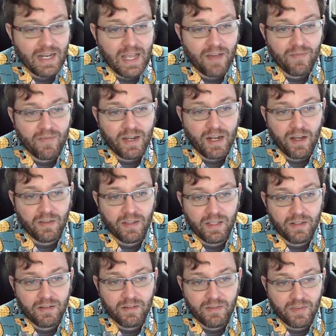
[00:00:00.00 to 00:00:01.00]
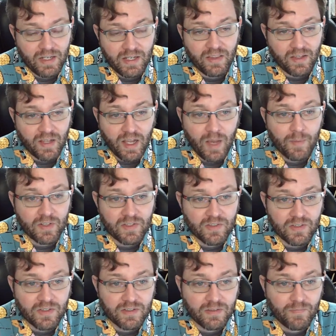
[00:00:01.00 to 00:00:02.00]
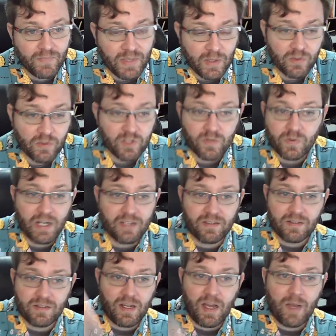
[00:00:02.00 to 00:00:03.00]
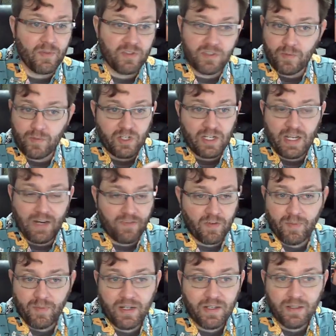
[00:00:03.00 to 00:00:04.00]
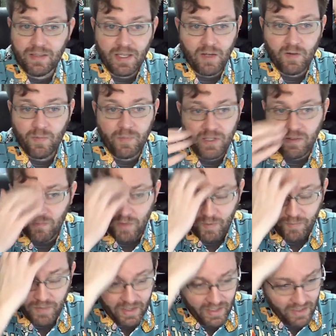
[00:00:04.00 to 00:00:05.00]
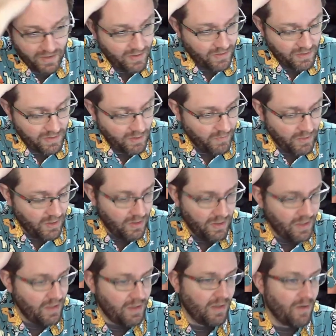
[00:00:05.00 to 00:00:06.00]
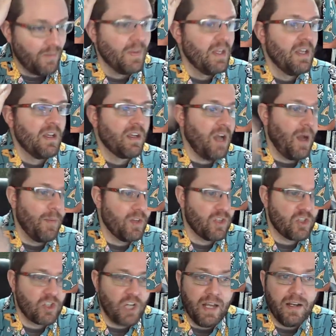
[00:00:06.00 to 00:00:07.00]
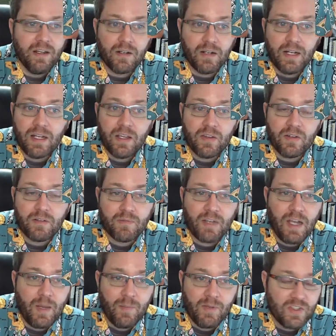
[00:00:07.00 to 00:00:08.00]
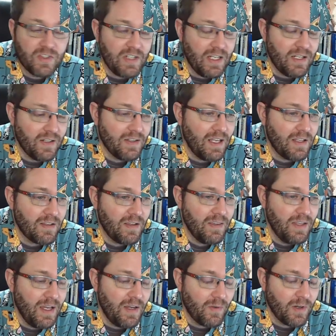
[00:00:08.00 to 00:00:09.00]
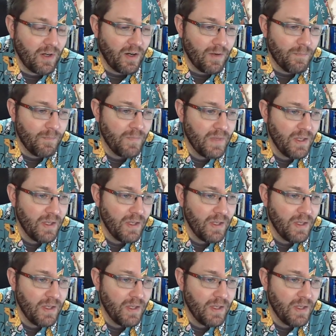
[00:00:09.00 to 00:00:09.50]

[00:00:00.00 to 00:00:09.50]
have that outlet, then in the communist system, they would just rise to the top and subjugate everybody. And that would be, we'd be like the Soviet Union or communist China or any other communist state in that regard.